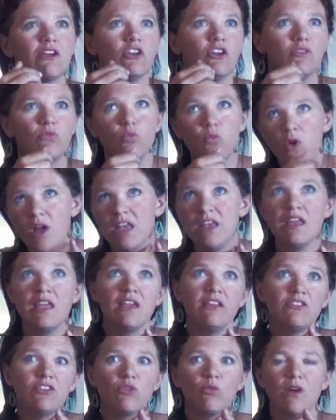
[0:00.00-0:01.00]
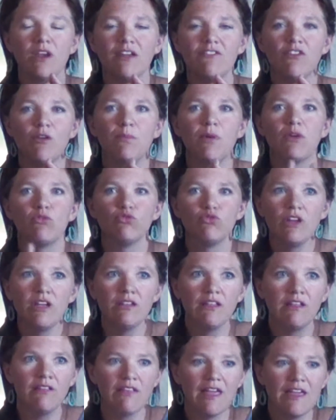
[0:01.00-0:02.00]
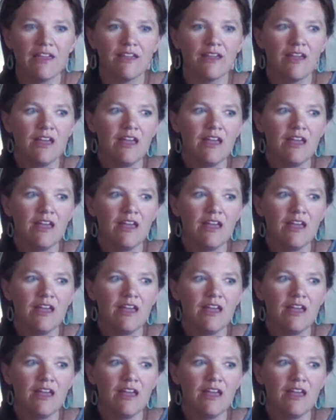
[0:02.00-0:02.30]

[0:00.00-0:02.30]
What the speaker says: good witness or whatever, but really like